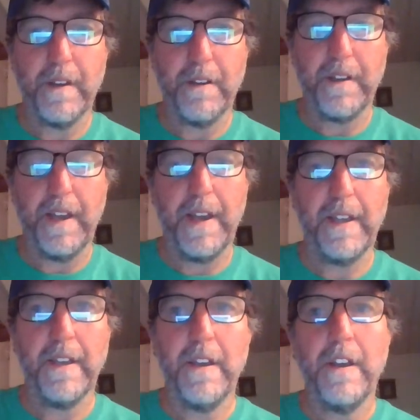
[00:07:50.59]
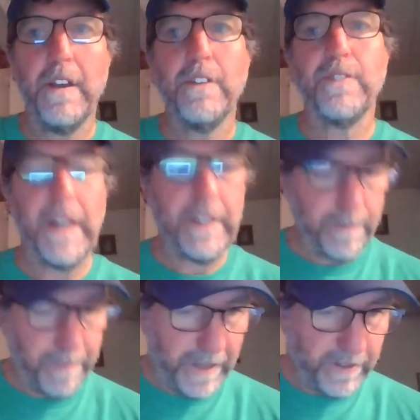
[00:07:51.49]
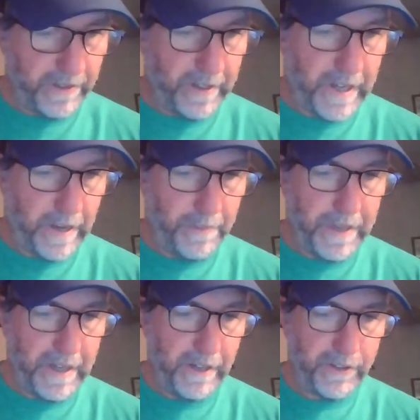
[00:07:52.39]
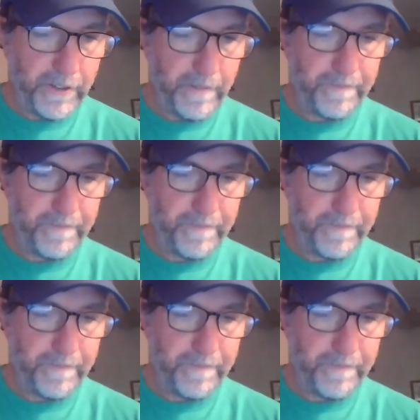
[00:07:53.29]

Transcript: Okay, so that's basically, it would be his